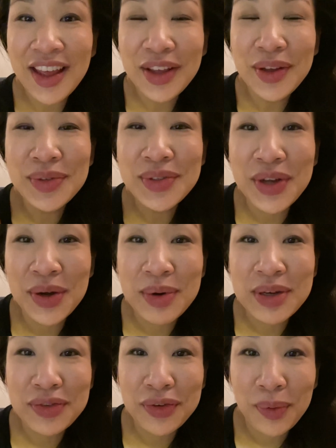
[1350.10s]
you so
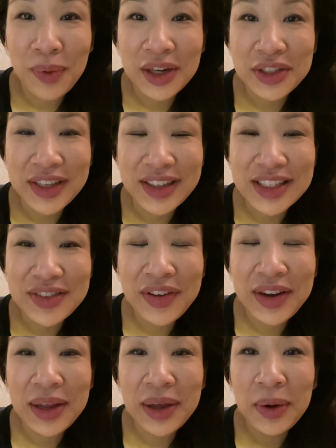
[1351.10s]
much for watching this
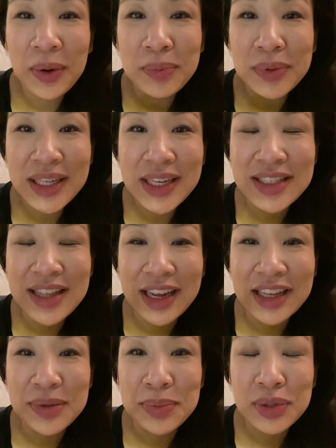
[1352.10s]
video. Please like
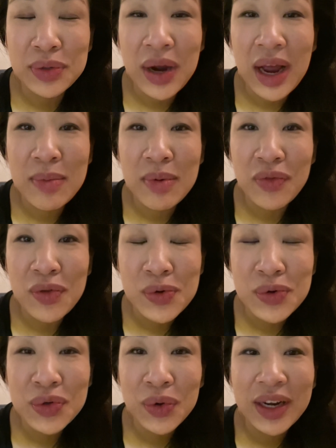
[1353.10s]
and subscribe if you
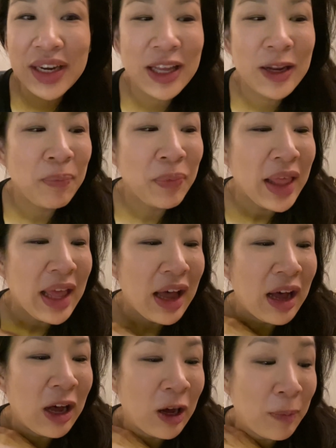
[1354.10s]
enjoyed it.
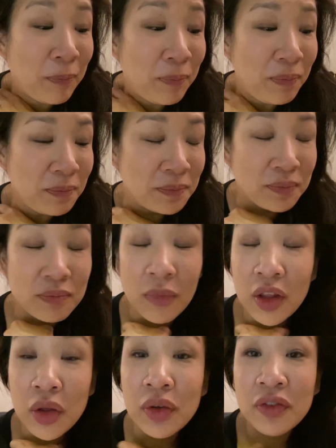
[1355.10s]
You
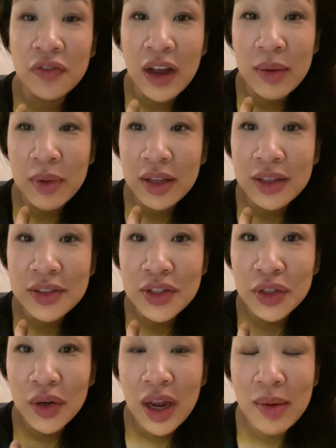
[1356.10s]
can find me on
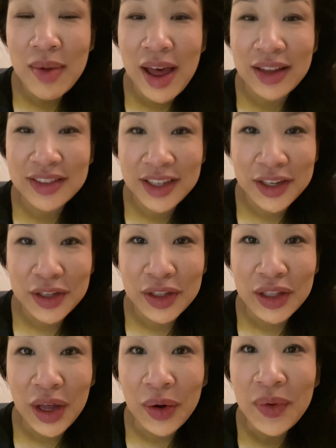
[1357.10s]
Instagram at Danica
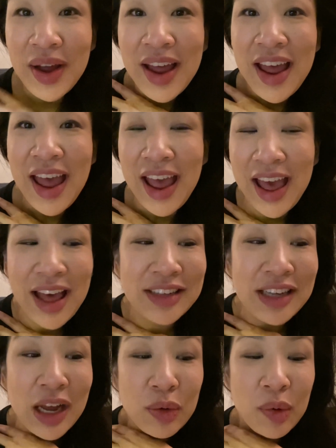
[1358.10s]
Lowe,
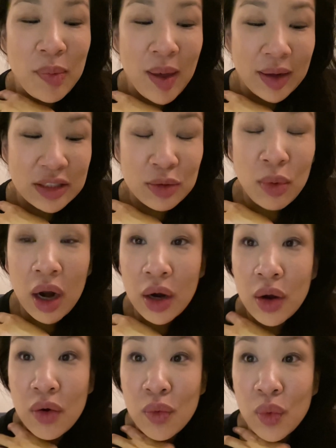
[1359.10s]
and I will be back
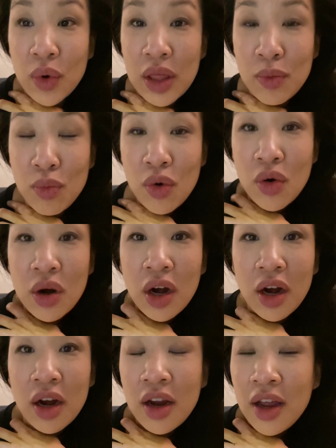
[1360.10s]
tomorrow with
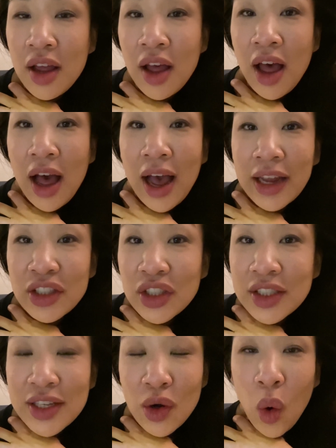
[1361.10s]
more
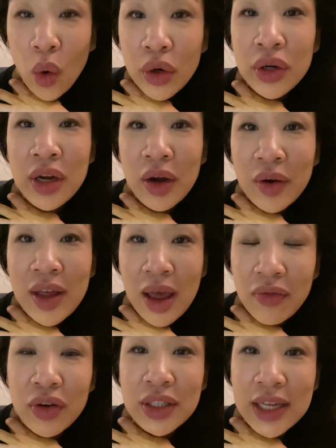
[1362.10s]
hijinks and ordinary
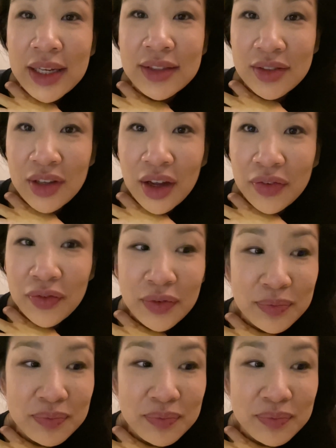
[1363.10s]
everyday stuff.